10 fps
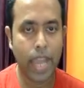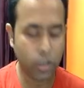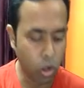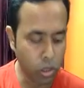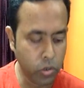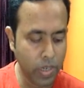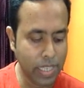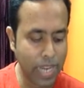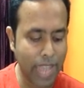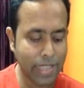and also
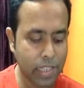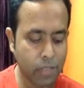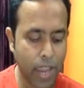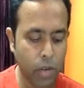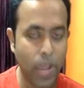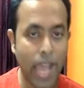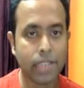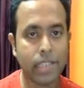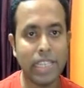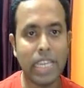initialize its value
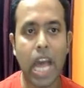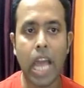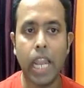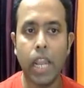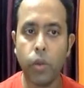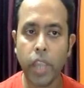as null.